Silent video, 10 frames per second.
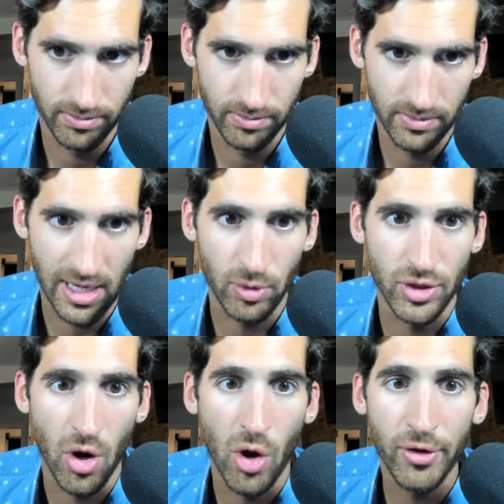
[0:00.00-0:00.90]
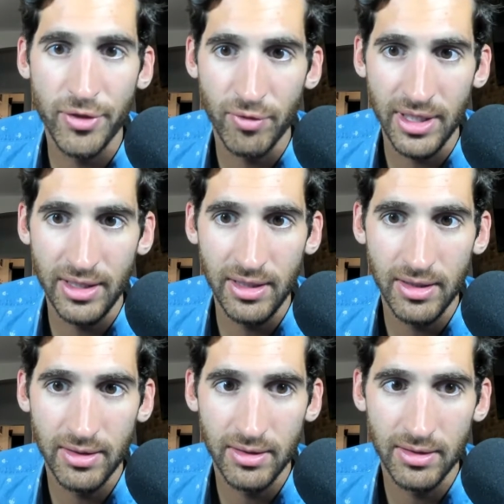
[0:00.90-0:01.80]
That was all 3
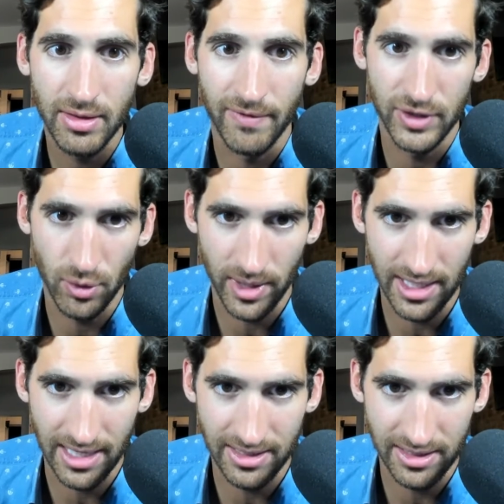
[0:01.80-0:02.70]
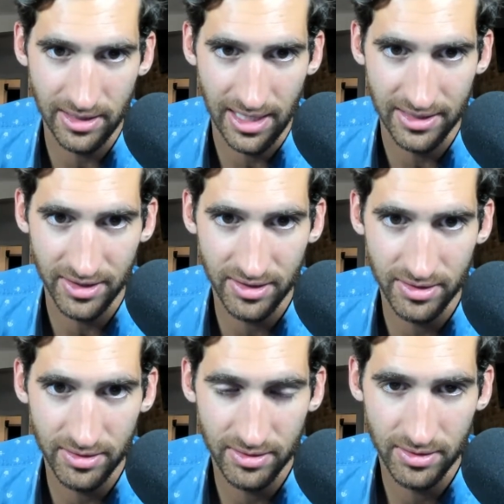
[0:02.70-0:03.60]
of his 2019 classics,
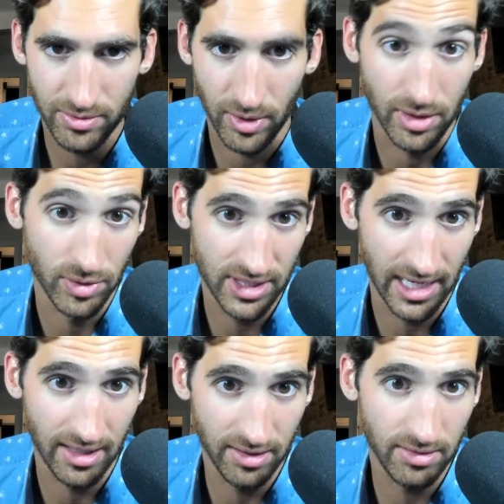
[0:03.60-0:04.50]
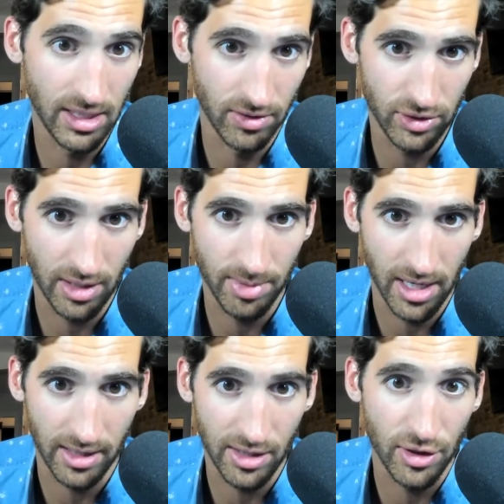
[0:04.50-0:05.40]
where he was second here at Strade
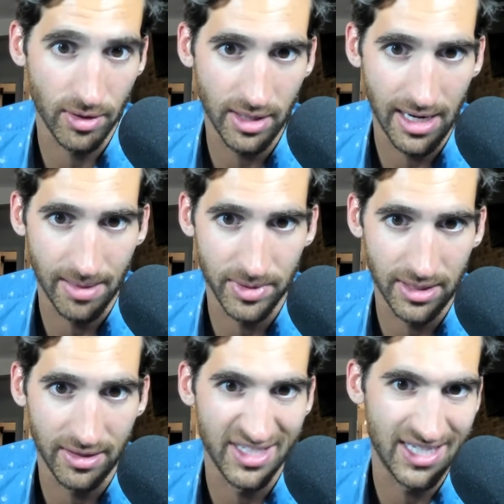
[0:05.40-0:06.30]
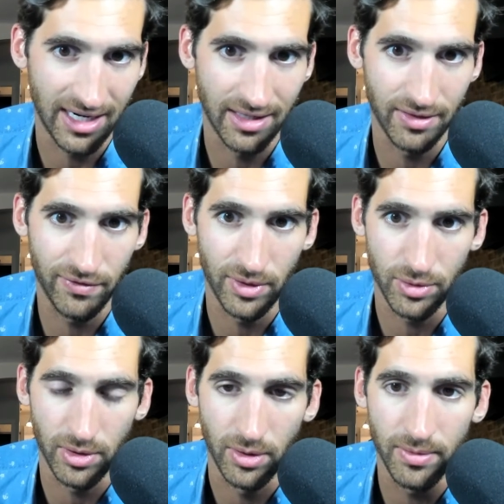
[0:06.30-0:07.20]
Bianche, third at Amstel, and second at La Flèche
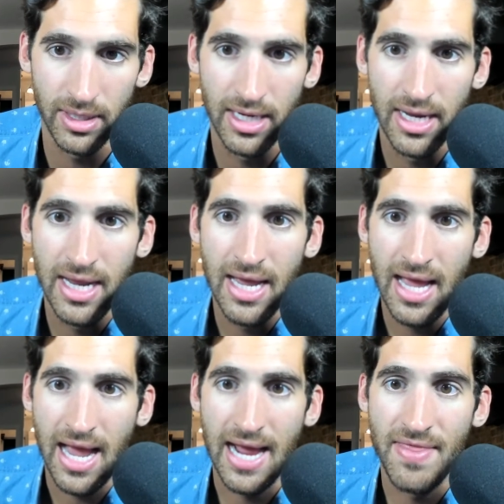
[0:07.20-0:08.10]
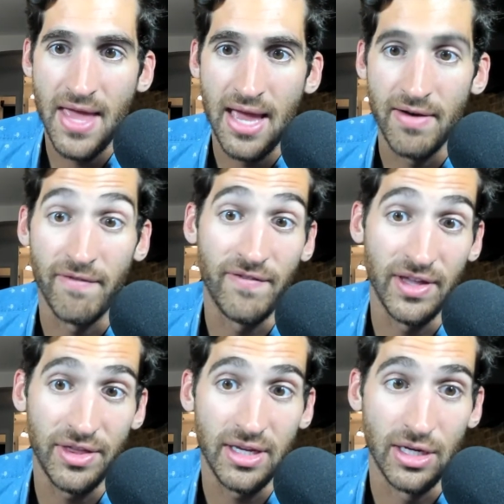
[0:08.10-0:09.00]
Wallonne, and then
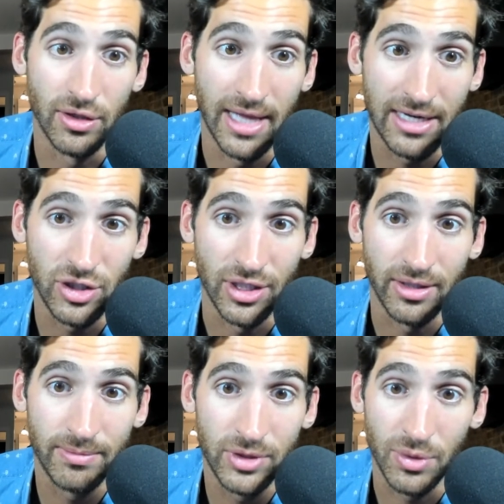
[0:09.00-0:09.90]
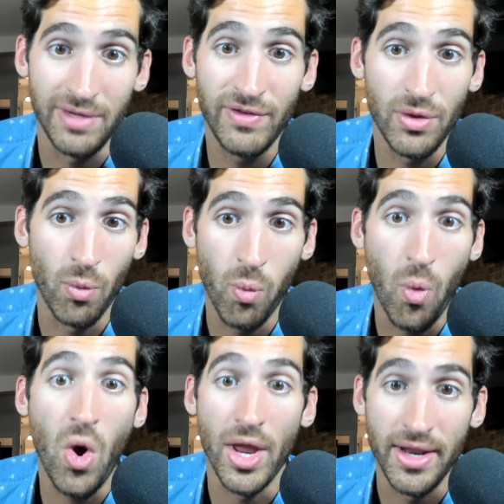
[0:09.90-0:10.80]
fifth here last year. So even the
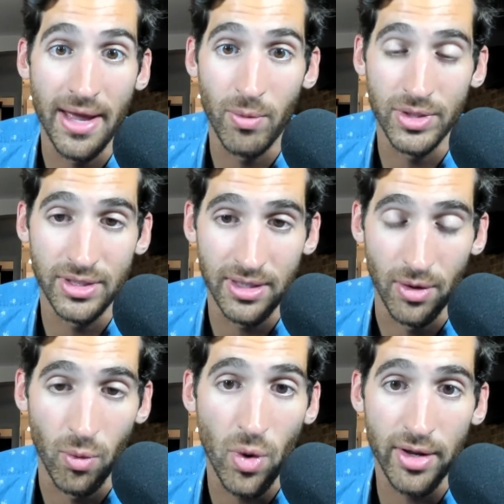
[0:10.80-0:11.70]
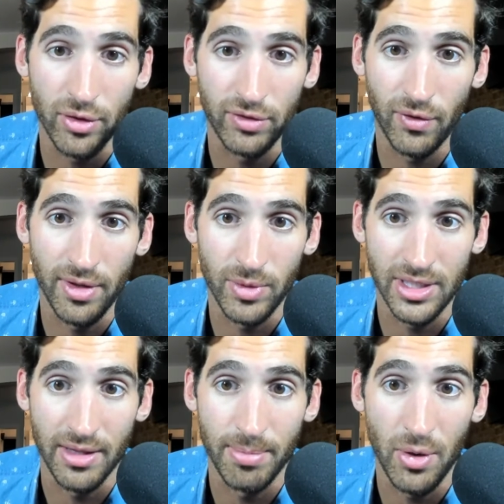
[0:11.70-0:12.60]
one that wasn't, the one of those 4 that wasn't
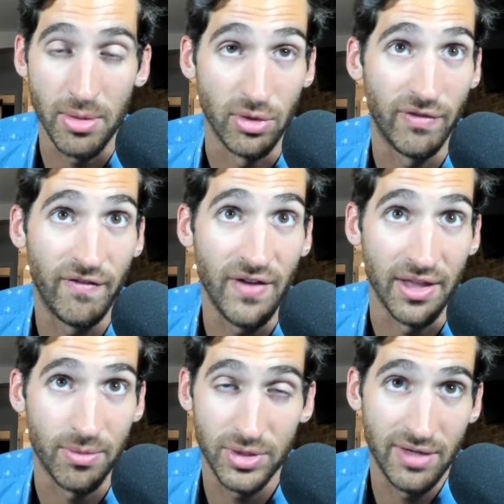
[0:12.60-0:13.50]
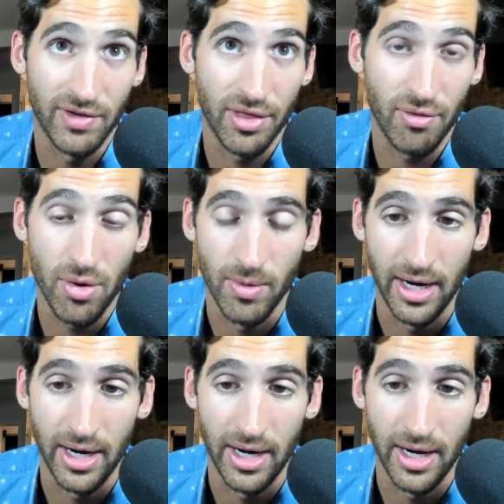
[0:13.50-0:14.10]
on the podium was fifth. Wasn't even a throwaway.